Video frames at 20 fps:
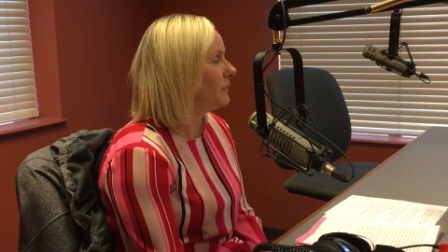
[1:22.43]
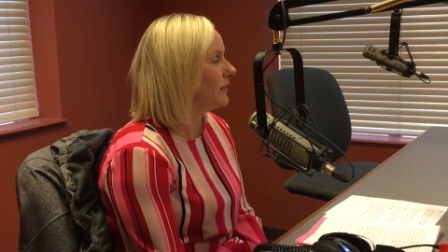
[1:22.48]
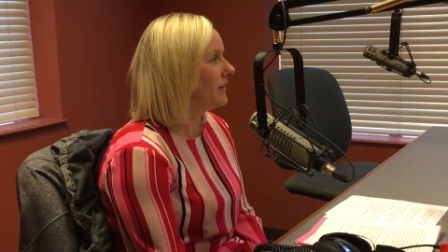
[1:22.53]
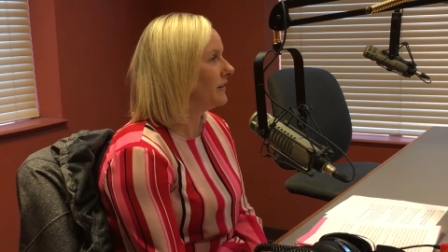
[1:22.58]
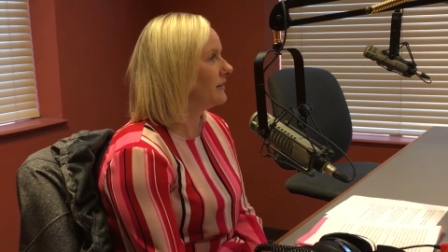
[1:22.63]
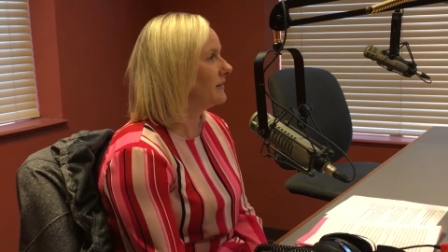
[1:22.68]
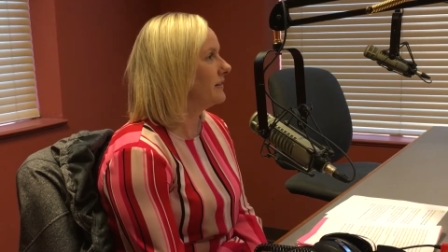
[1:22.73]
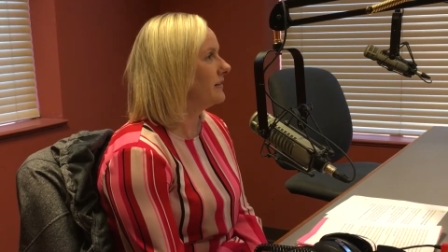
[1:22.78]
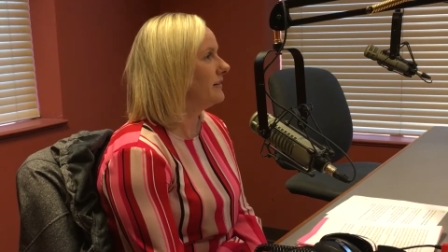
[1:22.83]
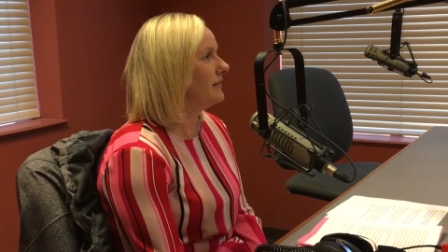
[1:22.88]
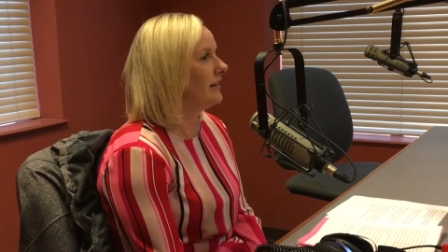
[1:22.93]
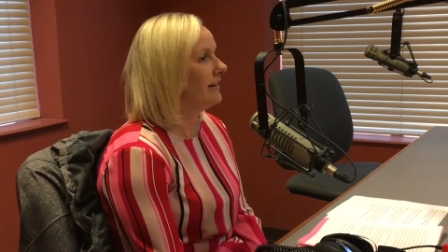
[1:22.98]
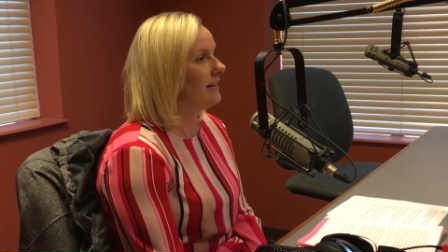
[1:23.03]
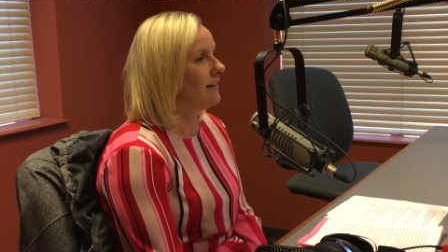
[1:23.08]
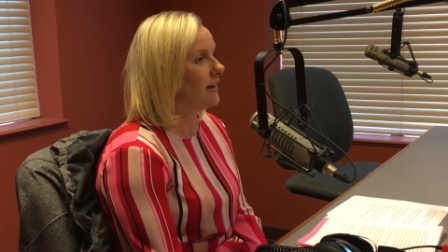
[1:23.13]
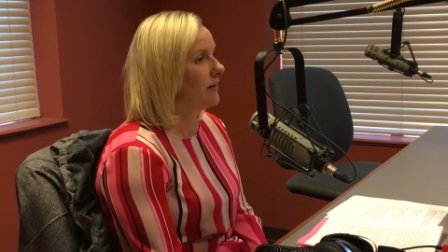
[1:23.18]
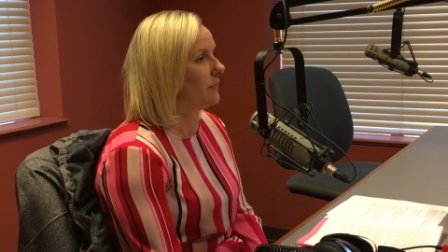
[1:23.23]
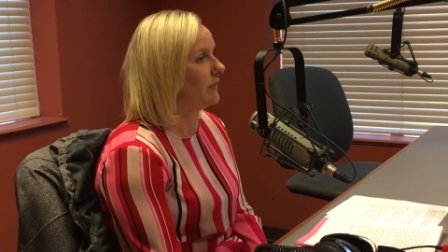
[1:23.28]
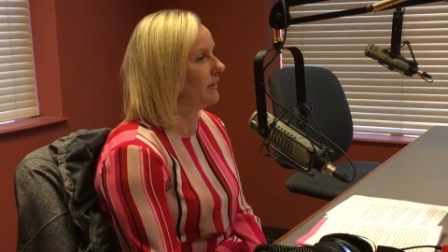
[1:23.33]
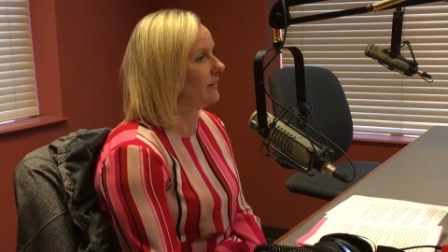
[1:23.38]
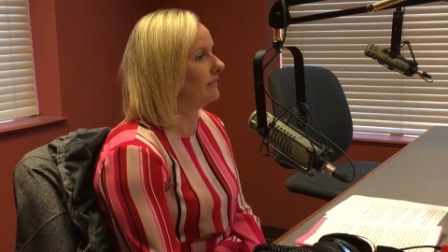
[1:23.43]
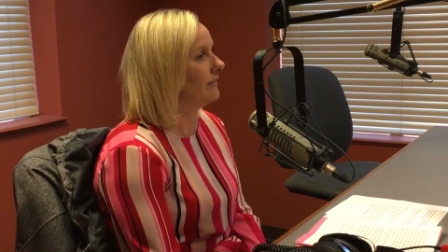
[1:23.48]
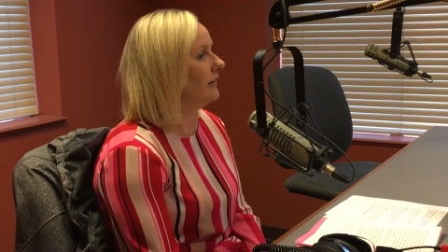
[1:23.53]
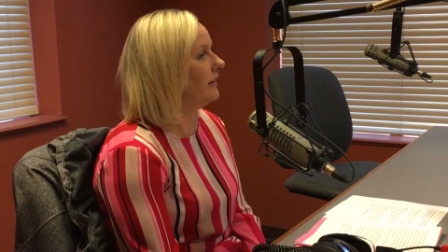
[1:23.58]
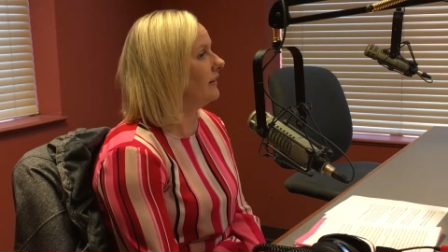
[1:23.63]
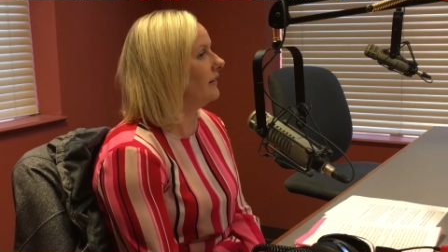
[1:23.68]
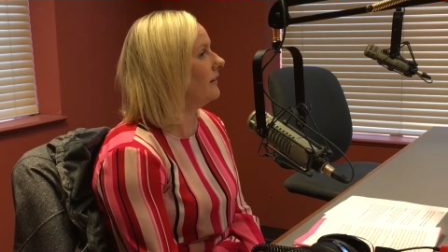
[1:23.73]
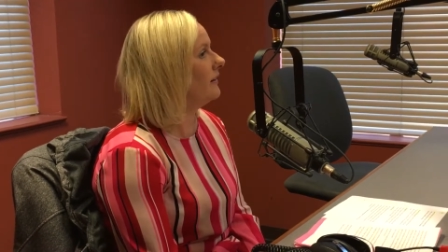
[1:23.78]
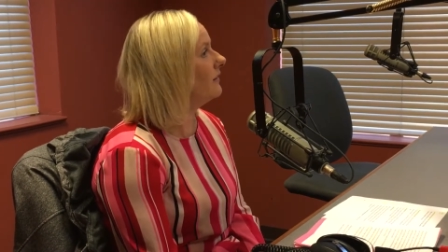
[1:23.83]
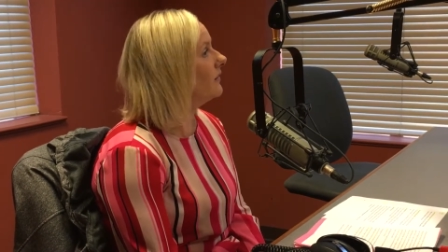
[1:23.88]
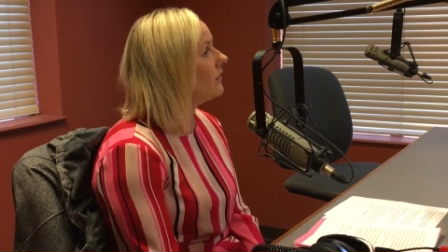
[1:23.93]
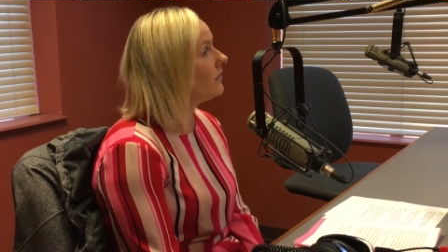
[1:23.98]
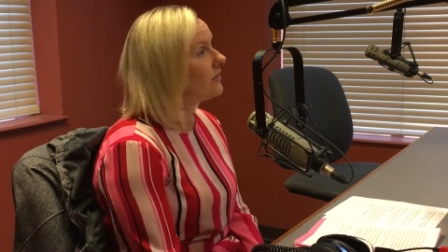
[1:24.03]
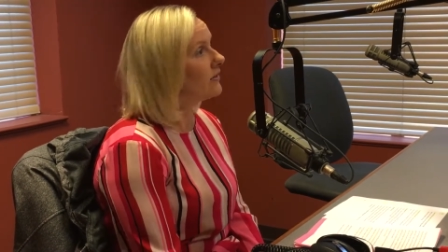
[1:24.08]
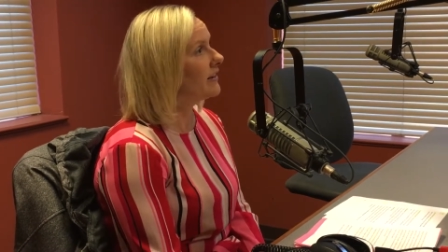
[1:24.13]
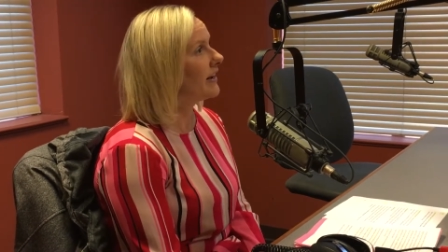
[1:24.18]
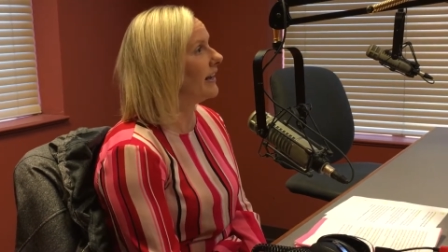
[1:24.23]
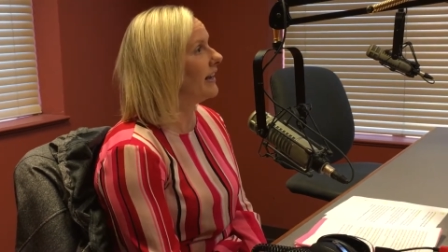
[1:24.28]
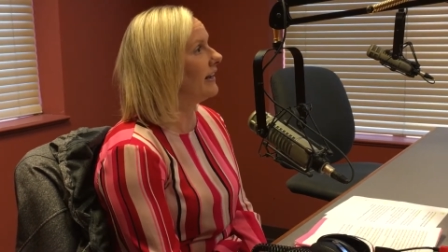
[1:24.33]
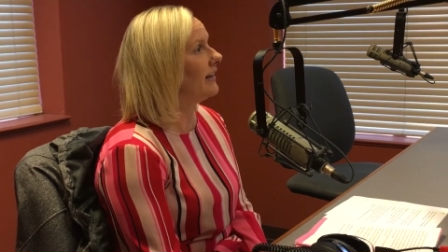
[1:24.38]
because they come in thinking they're
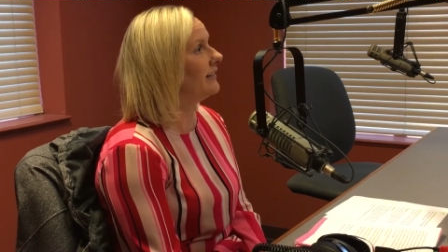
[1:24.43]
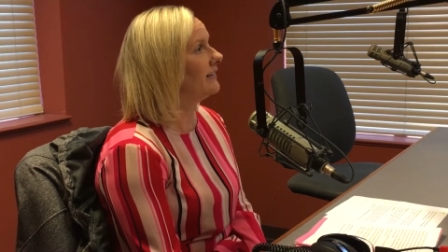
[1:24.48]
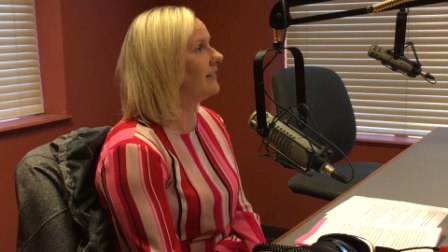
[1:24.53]
okay,